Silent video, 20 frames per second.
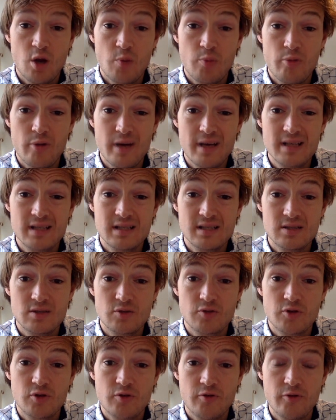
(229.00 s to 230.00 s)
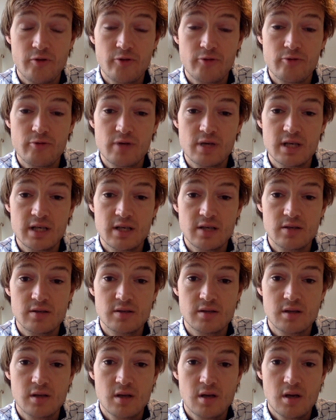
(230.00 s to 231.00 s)
brace is often a really
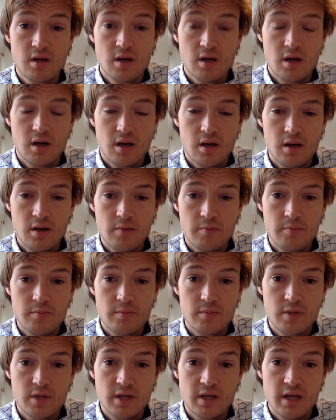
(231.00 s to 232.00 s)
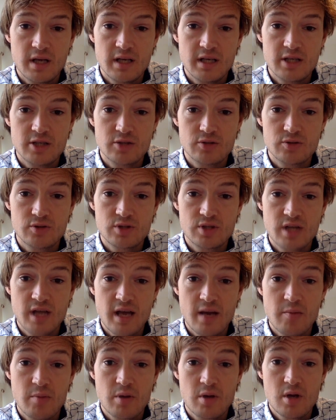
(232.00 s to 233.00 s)
good initial
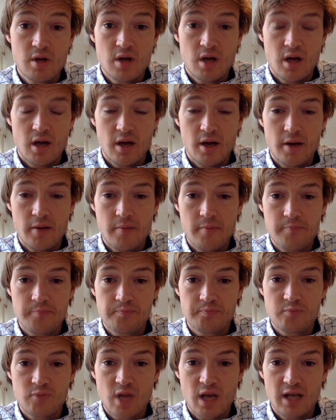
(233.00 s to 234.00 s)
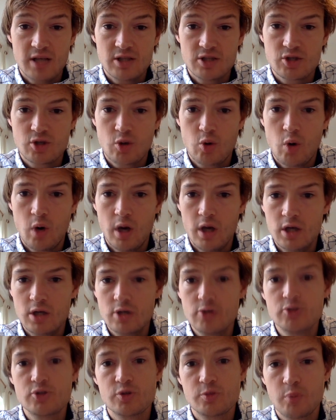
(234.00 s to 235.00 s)
step, and just quite a
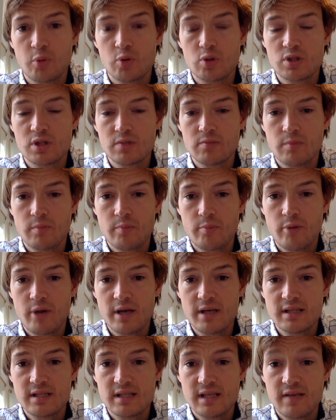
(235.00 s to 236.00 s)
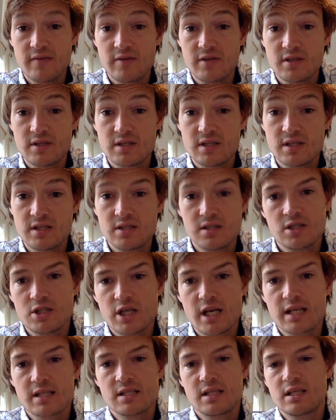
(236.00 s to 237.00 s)
loose supporting brace. The evidence is
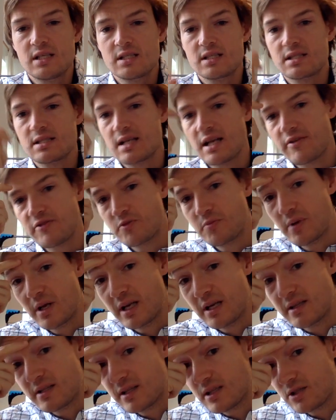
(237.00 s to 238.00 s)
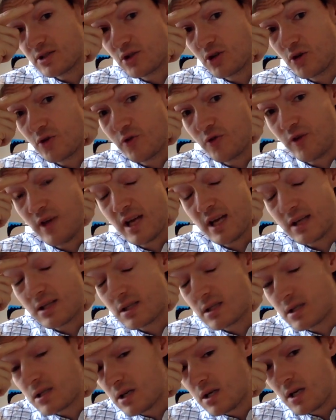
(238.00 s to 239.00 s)
suggesting it doesn't have to be anything too
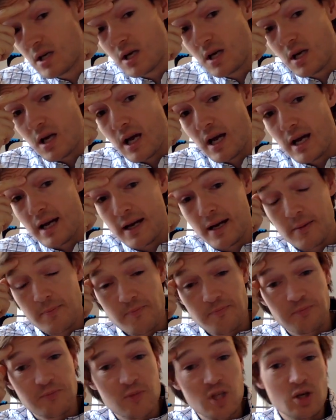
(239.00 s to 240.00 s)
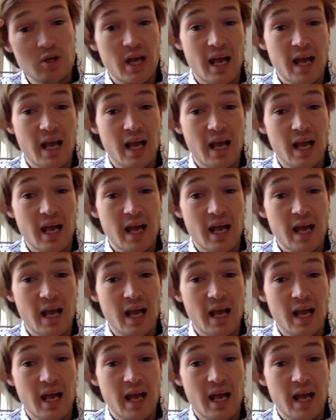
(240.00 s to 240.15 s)
fixed. You